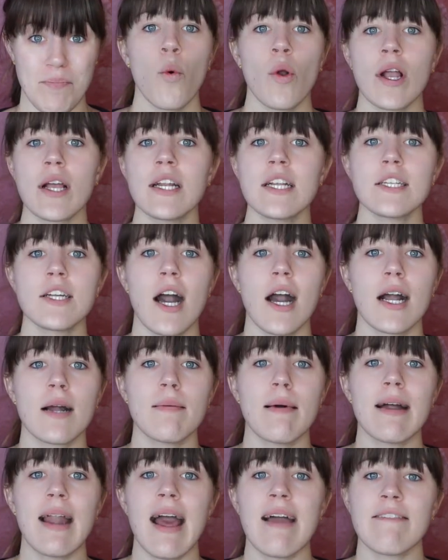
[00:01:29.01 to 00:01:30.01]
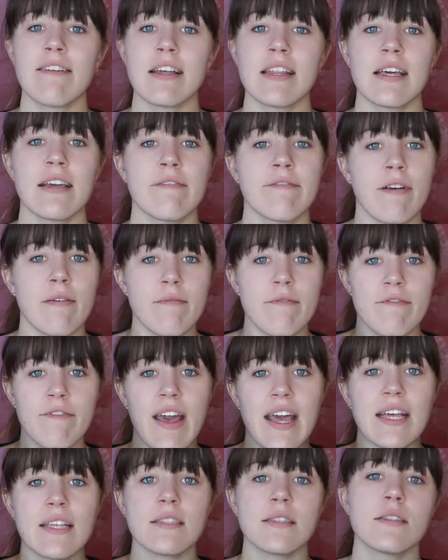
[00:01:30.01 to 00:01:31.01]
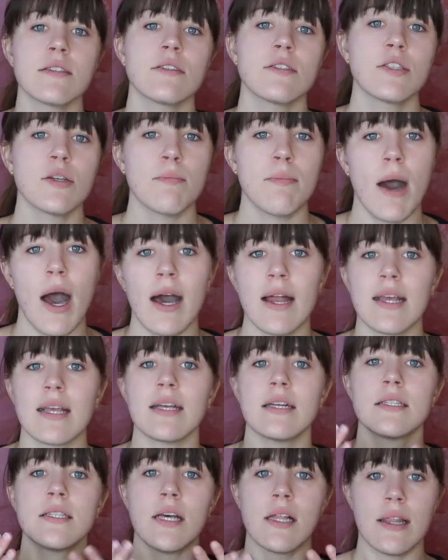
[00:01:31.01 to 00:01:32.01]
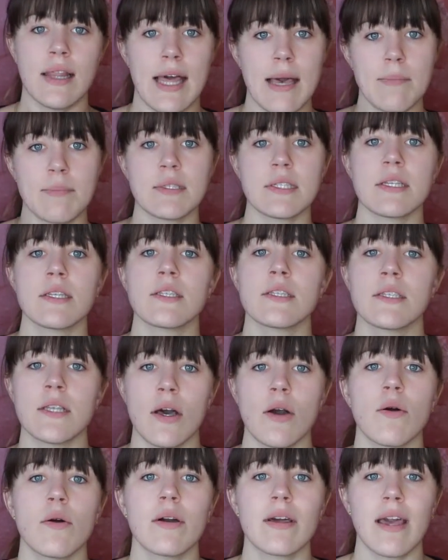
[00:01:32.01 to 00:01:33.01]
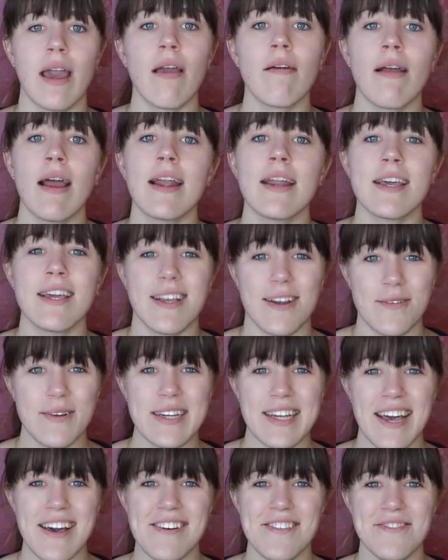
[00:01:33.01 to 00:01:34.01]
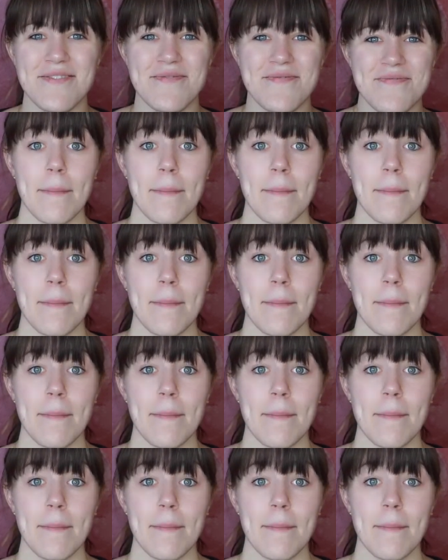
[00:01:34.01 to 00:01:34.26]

We're going to talk about everything from face to body to lips. So get ready, here we go.